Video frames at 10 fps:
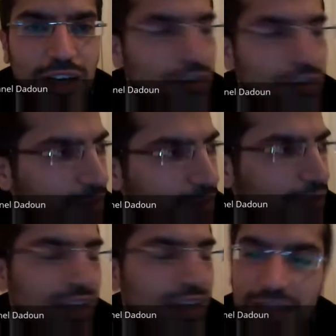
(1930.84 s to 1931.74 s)
Or I
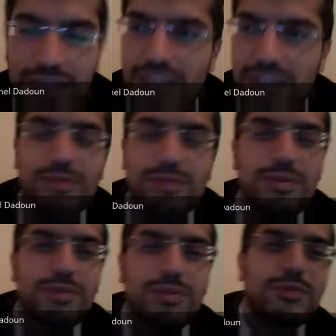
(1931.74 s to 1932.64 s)
can go with my
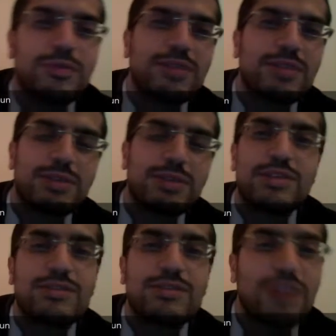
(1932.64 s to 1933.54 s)
friends and I don't know
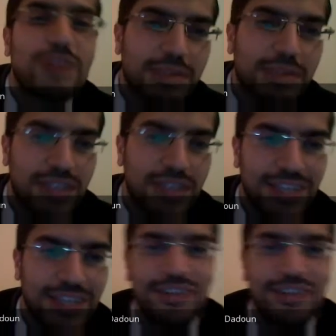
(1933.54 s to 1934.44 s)
what, do something which is
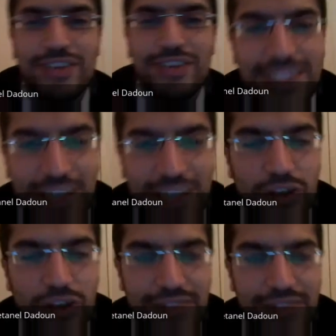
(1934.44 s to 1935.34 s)
not a mitzvah. Yeah,
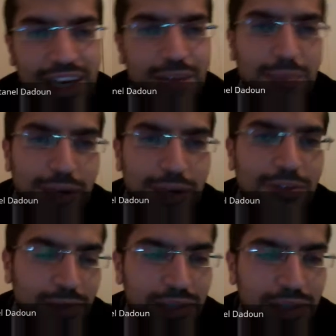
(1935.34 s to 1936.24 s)
let's say not
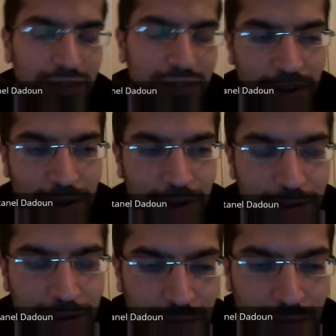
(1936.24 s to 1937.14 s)
avera, but not a
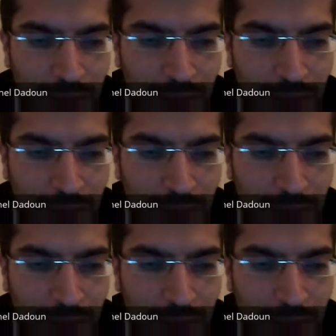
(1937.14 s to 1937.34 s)
mitzvah.